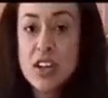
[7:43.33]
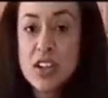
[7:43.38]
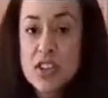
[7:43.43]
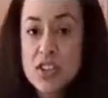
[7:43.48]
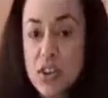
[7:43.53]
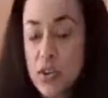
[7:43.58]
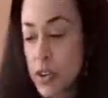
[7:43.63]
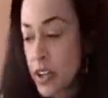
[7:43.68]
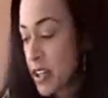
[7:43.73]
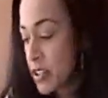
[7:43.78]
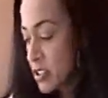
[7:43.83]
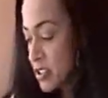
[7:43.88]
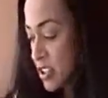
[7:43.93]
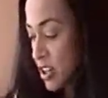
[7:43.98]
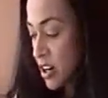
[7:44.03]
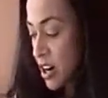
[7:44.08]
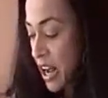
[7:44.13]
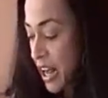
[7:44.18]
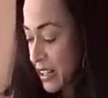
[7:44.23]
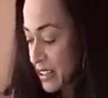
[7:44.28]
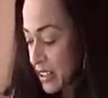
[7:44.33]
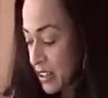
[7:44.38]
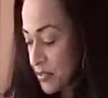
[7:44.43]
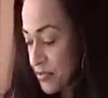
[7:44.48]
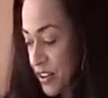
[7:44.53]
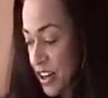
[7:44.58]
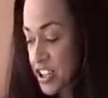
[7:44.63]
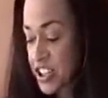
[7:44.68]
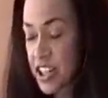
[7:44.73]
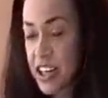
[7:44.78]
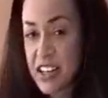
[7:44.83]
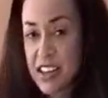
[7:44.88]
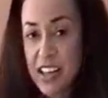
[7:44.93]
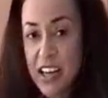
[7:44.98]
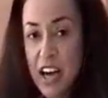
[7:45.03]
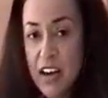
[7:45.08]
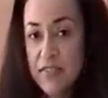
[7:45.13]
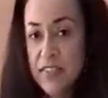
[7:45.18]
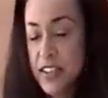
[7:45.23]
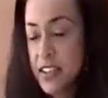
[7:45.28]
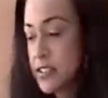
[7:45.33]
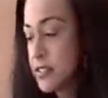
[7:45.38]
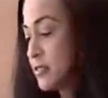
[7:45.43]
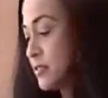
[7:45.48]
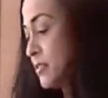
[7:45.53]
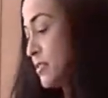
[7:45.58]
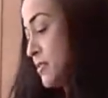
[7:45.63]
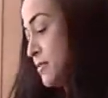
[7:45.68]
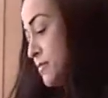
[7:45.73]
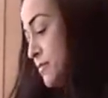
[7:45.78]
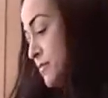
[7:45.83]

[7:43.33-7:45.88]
So here's our challah fresh out of the oven,